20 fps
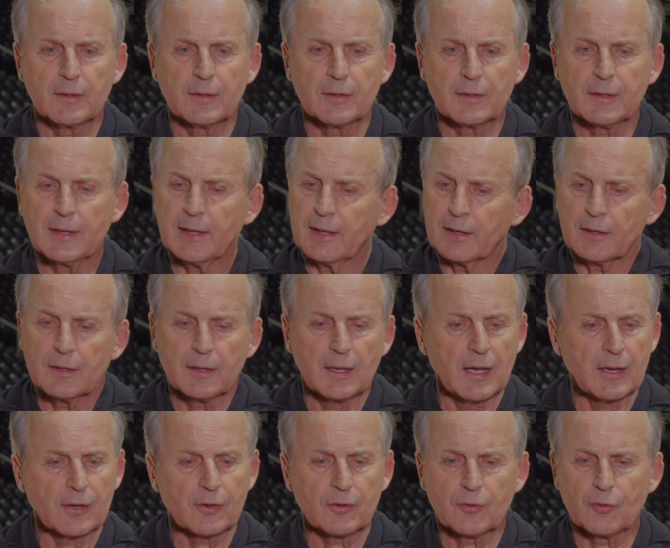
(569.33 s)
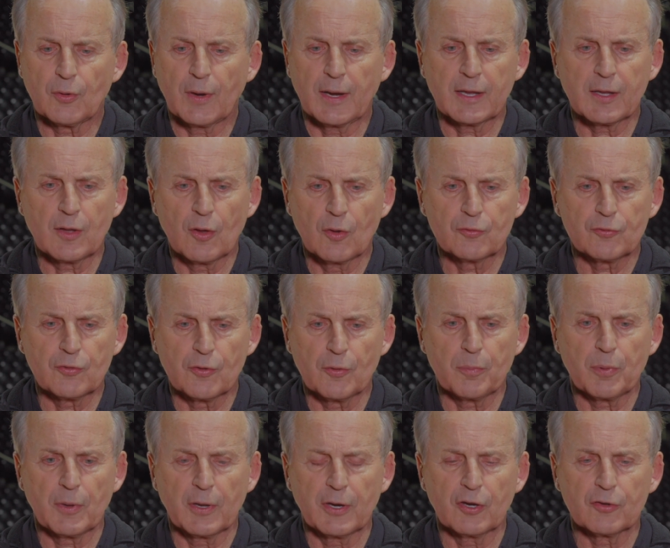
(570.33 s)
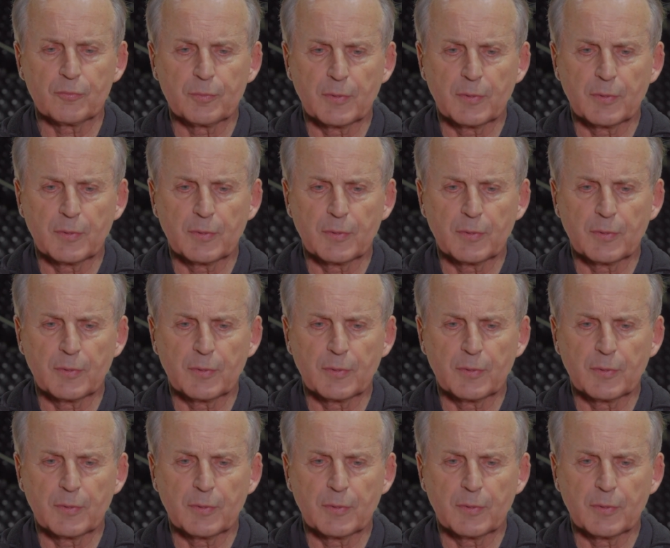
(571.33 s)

again a lot of credit goes to the players,